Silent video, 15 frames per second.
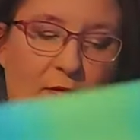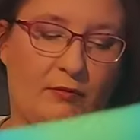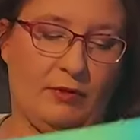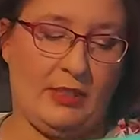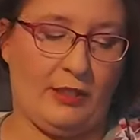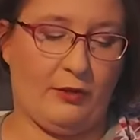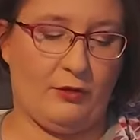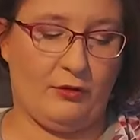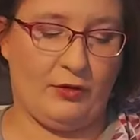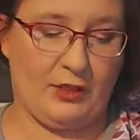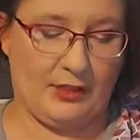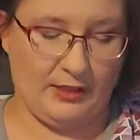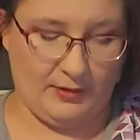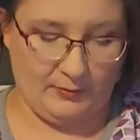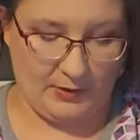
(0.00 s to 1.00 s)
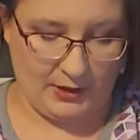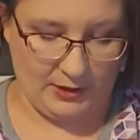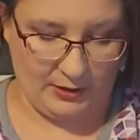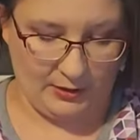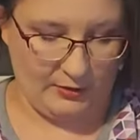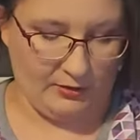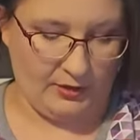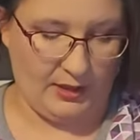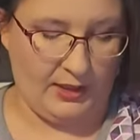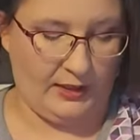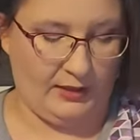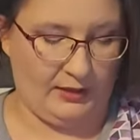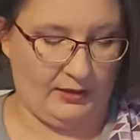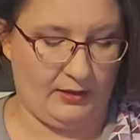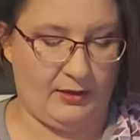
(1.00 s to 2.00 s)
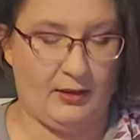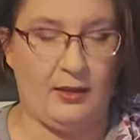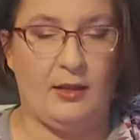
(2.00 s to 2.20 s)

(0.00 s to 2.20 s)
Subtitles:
So I got just a meter, and